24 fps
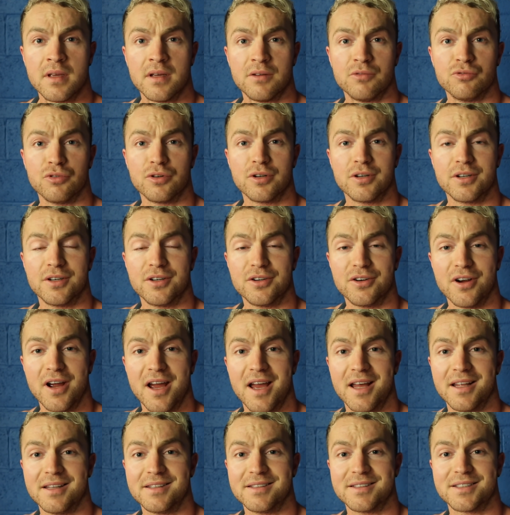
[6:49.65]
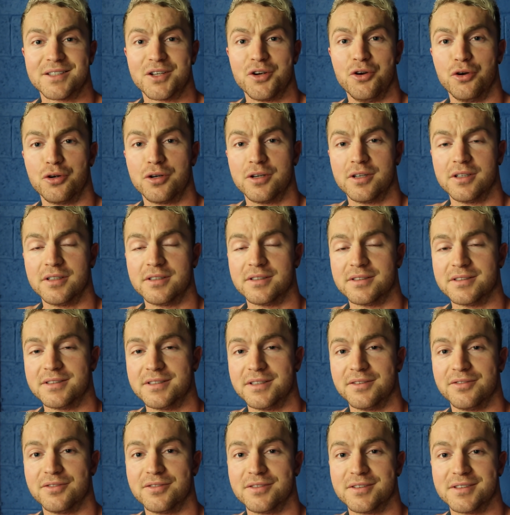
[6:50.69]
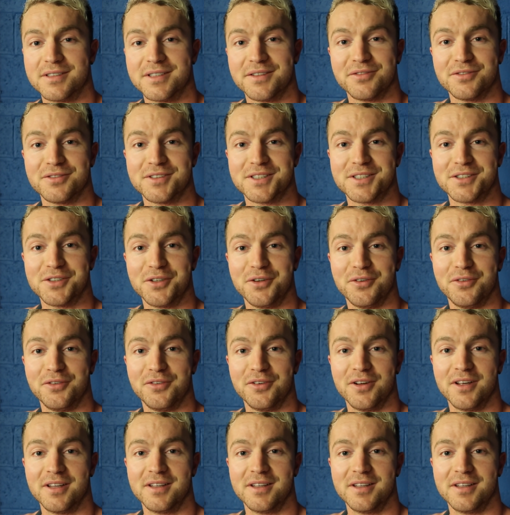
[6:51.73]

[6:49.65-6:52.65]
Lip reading: running errands, cooking, different stuff.